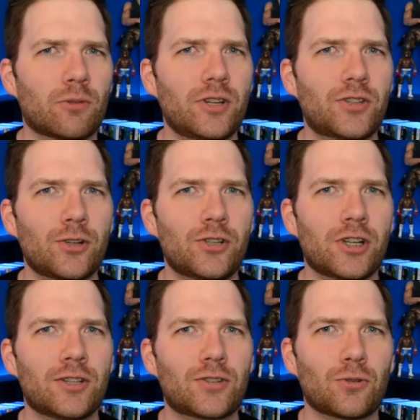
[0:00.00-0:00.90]

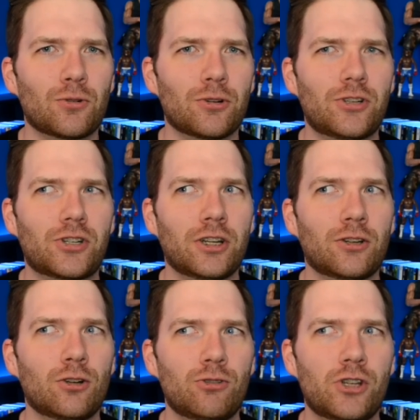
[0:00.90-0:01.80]
Resurgence or Shin
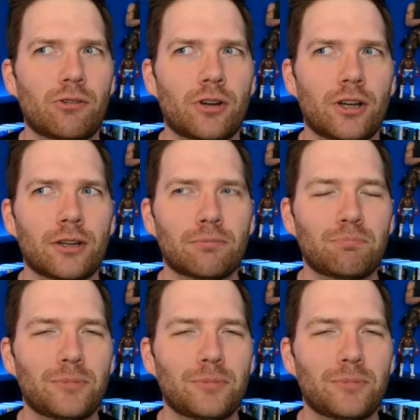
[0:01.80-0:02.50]
Gojira.